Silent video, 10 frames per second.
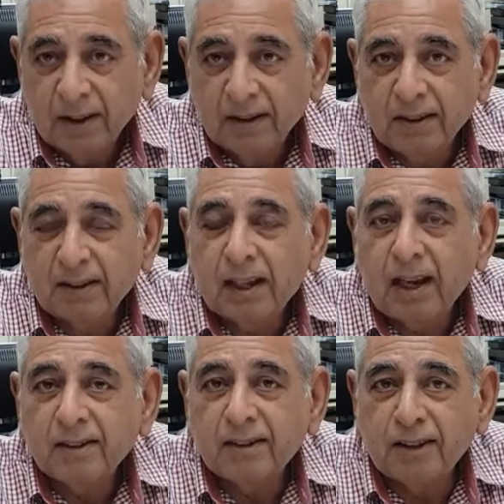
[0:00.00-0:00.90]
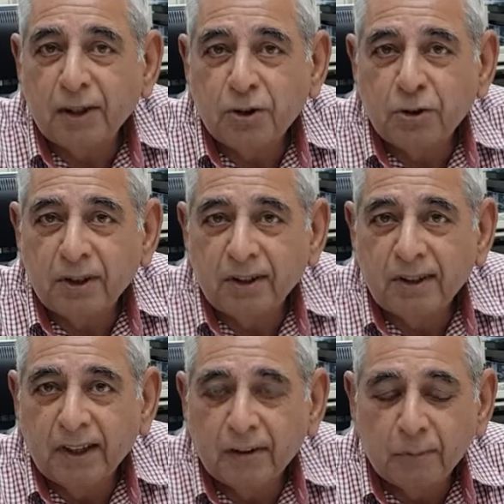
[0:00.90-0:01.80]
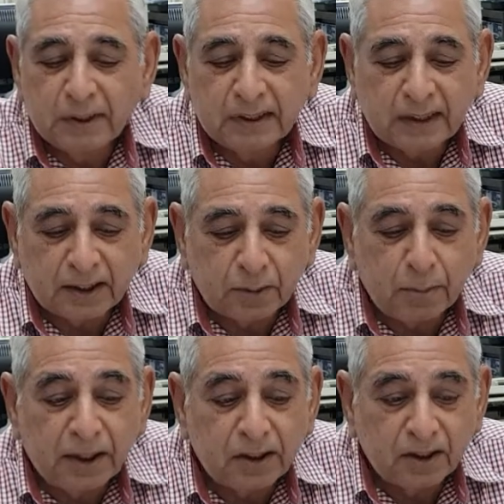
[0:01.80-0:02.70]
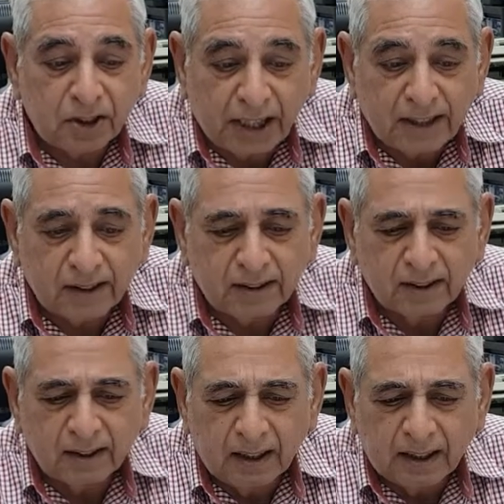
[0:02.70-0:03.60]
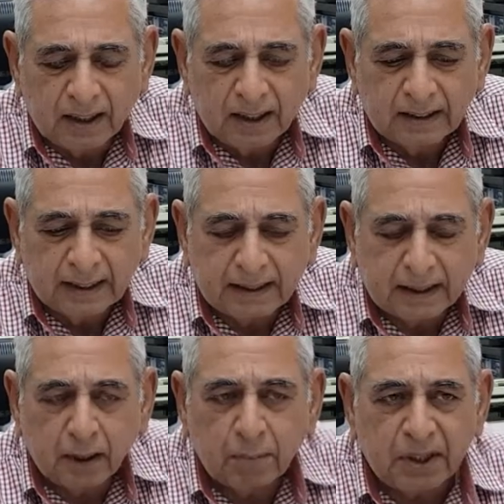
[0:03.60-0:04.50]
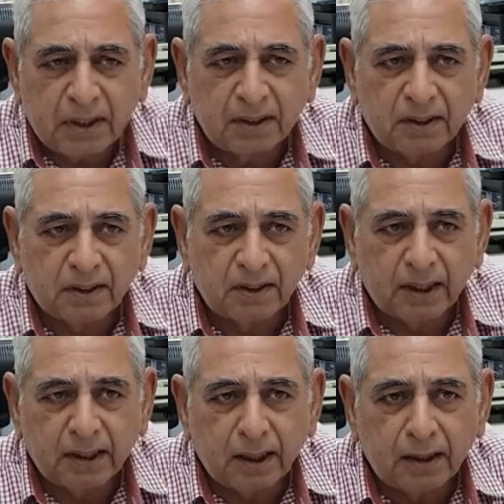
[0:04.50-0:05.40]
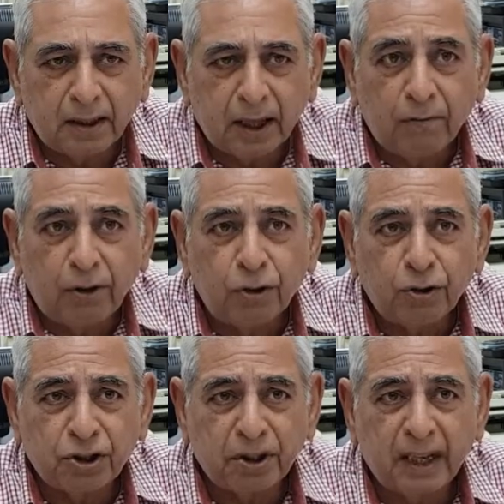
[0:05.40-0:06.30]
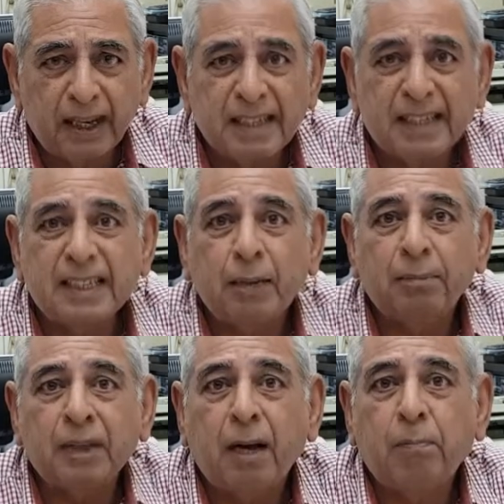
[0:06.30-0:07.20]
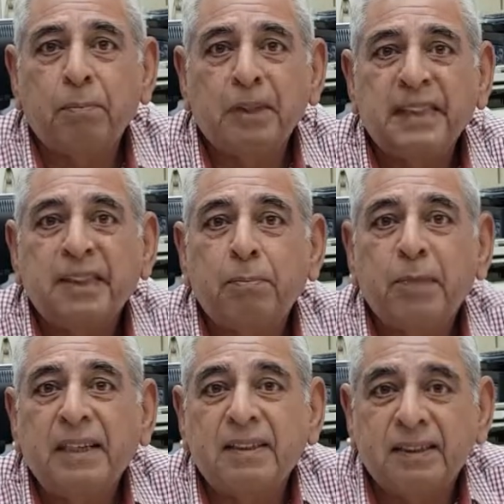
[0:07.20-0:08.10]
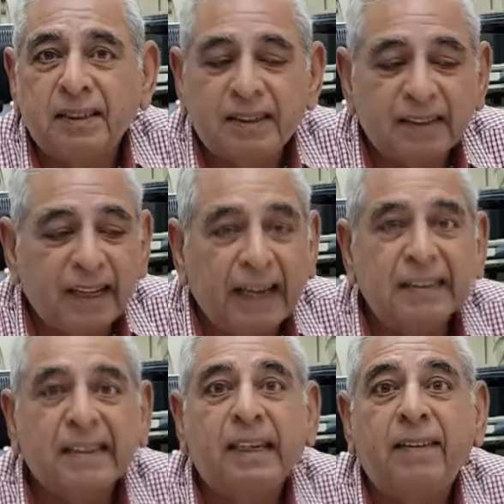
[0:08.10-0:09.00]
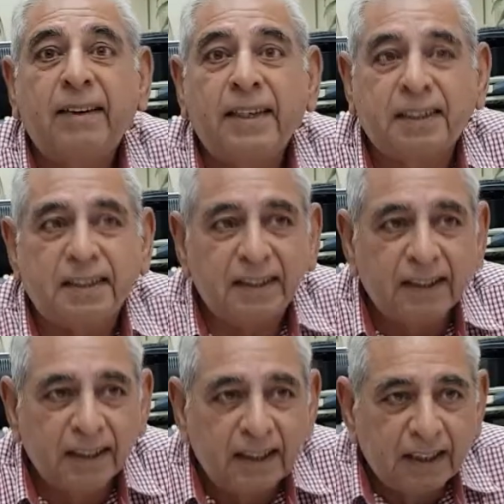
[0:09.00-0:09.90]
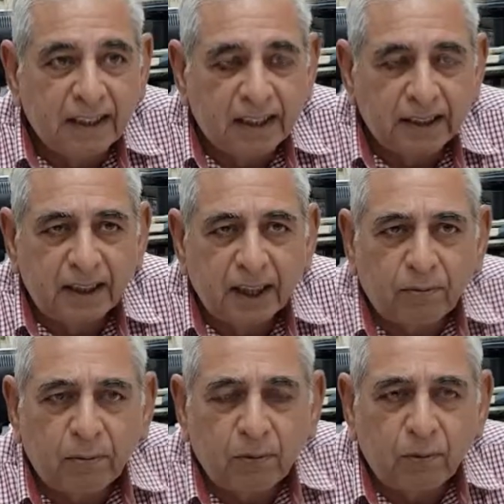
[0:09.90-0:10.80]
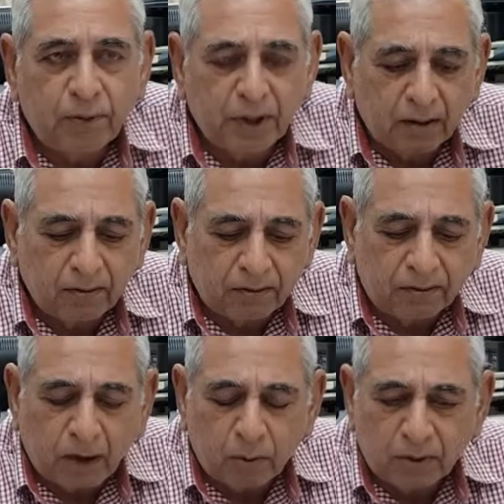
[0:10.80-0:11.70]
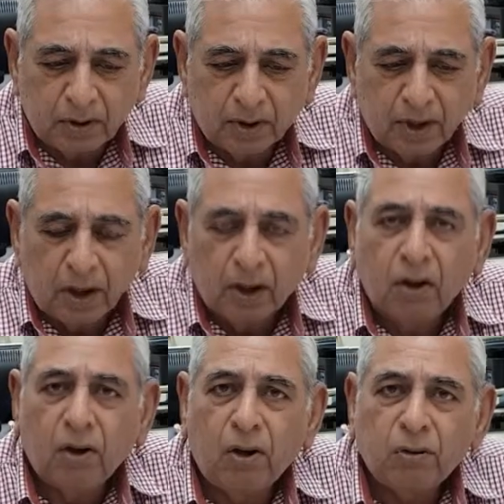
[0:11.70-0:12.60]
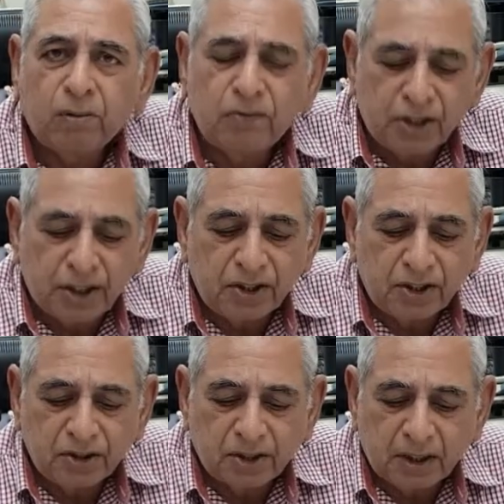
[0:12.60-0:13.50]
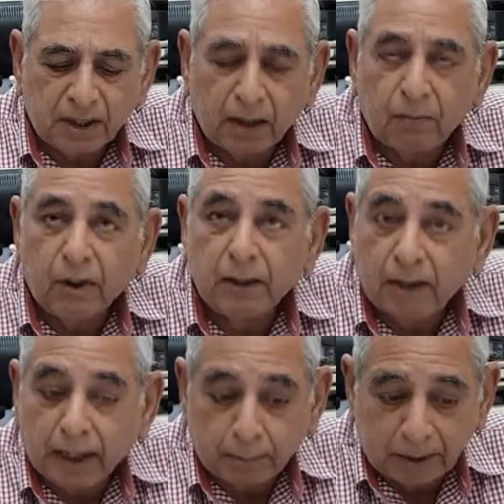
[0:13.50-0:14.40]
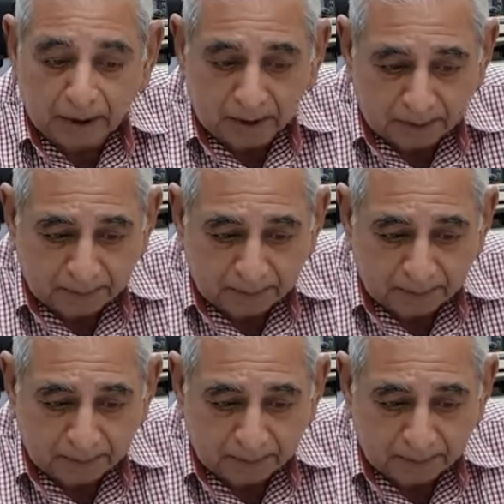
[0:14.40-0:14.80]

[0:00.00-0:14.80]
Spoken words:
this last century, there have been such major changes that it appears that evolution has stepped up its pace, it's accelerated, and therefore we have found a lot of changes in our environment.